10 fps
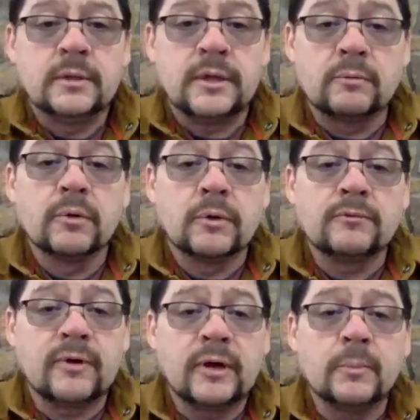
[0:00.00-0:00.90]
they really
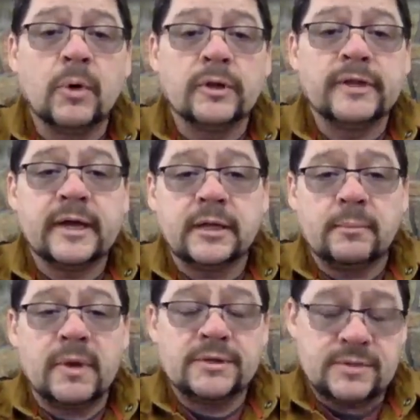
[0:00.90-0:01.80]
frown upon that, and it
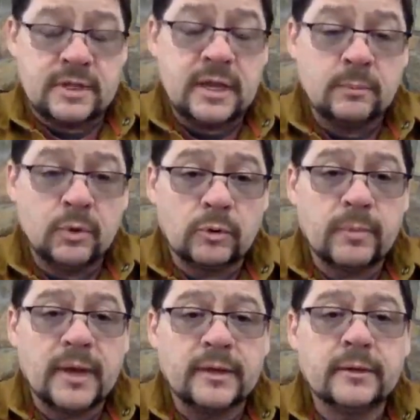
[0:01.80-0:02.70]
makes the camp look
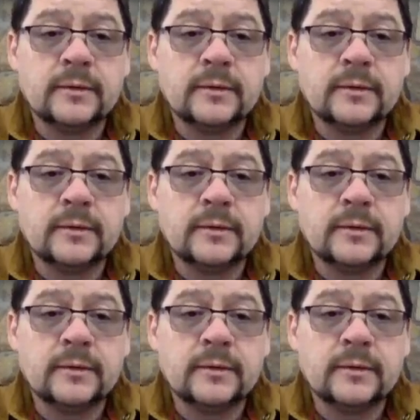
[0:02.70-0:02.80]
bad.